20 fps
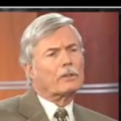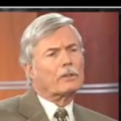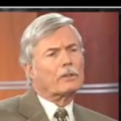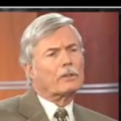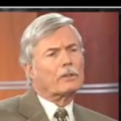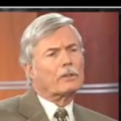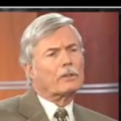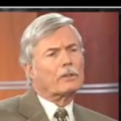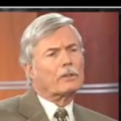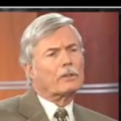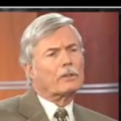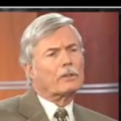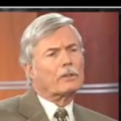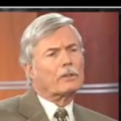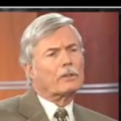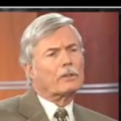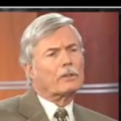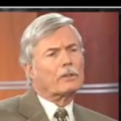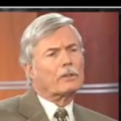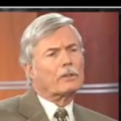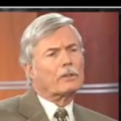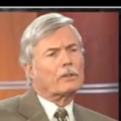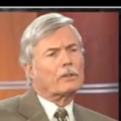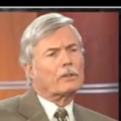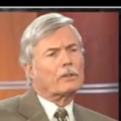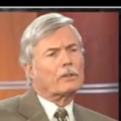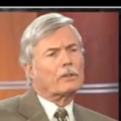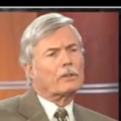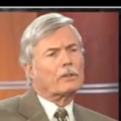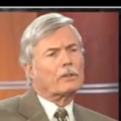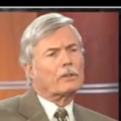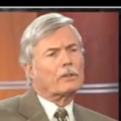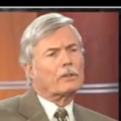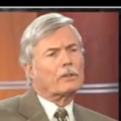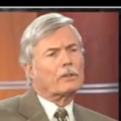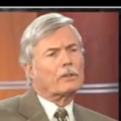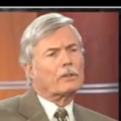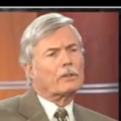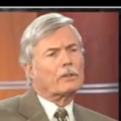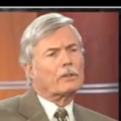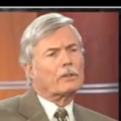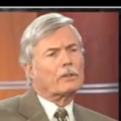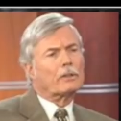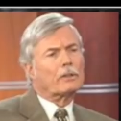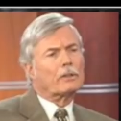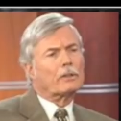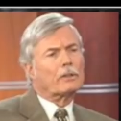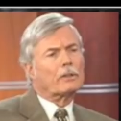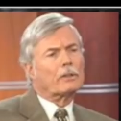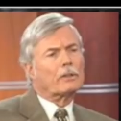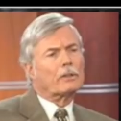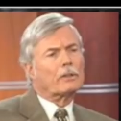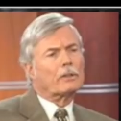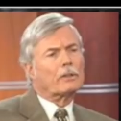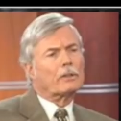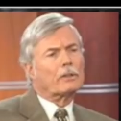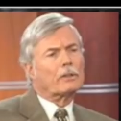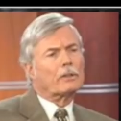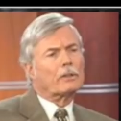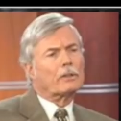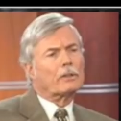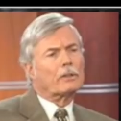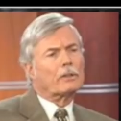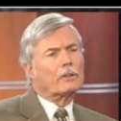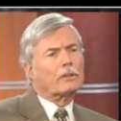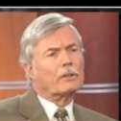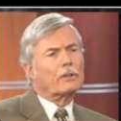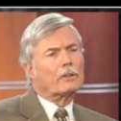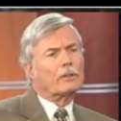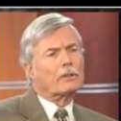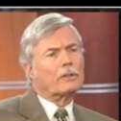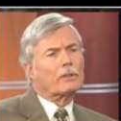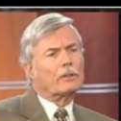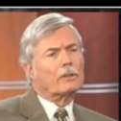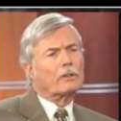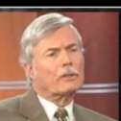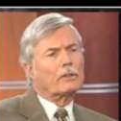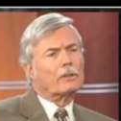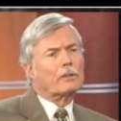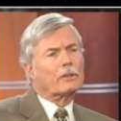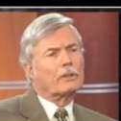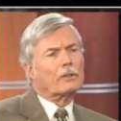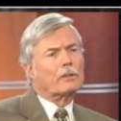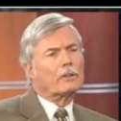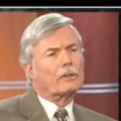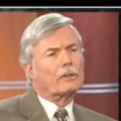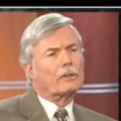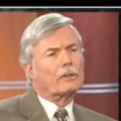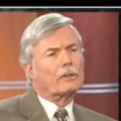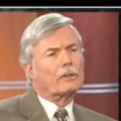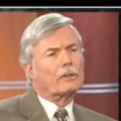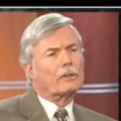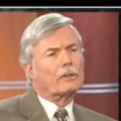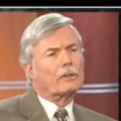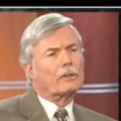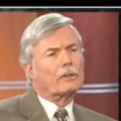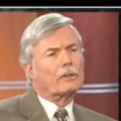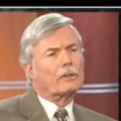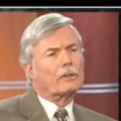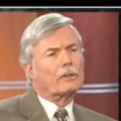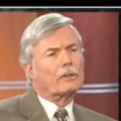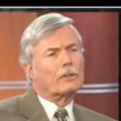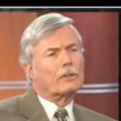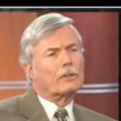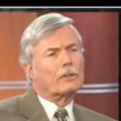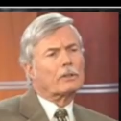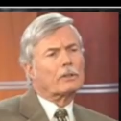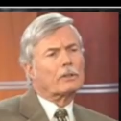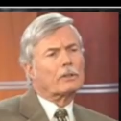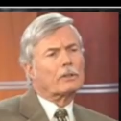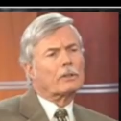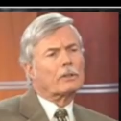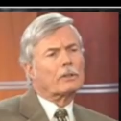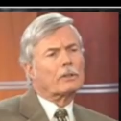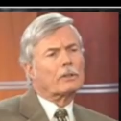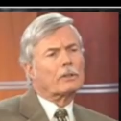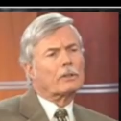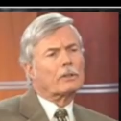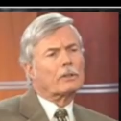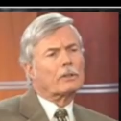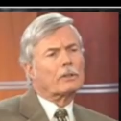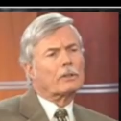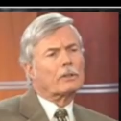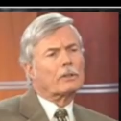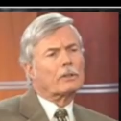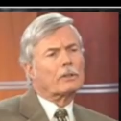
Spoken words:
The face doesn't move, so there is nothing to read.